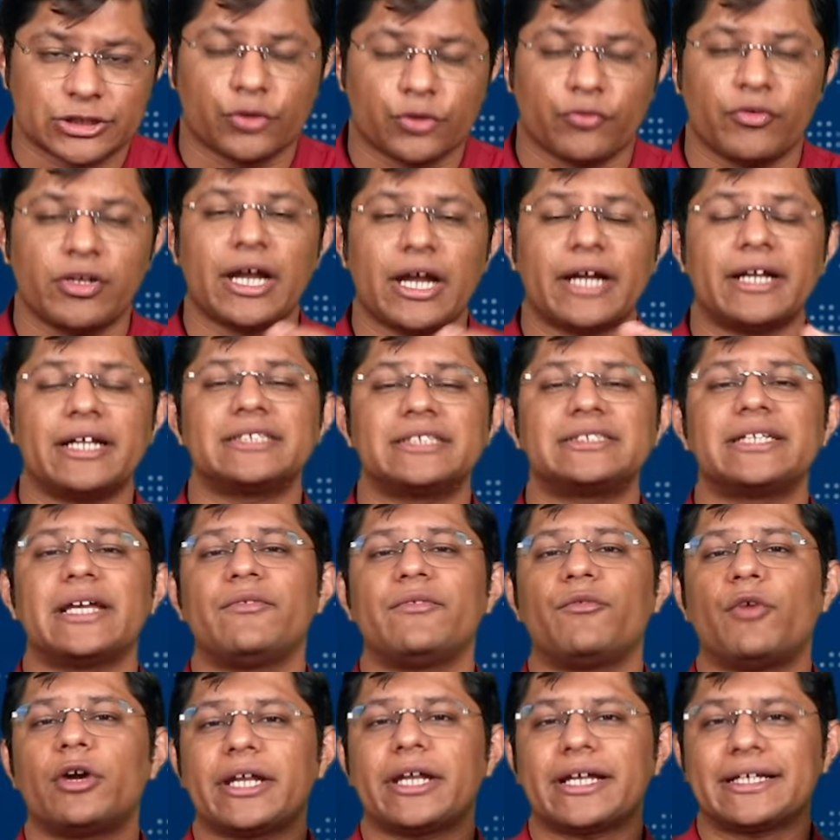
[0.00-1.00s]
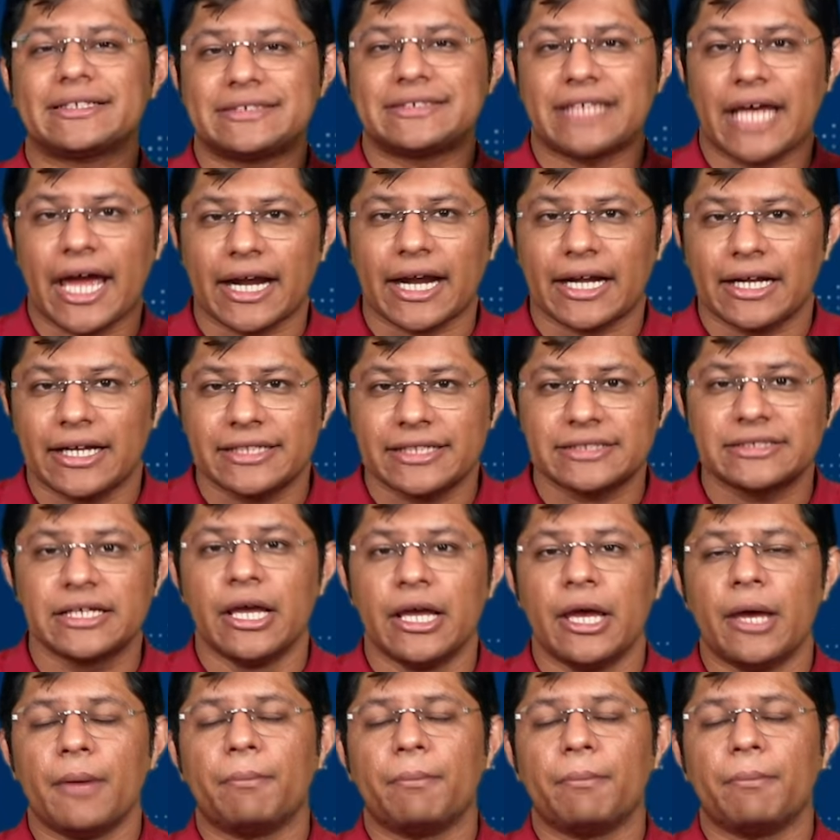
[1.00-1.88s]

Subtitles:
So, we'll understand what exactly is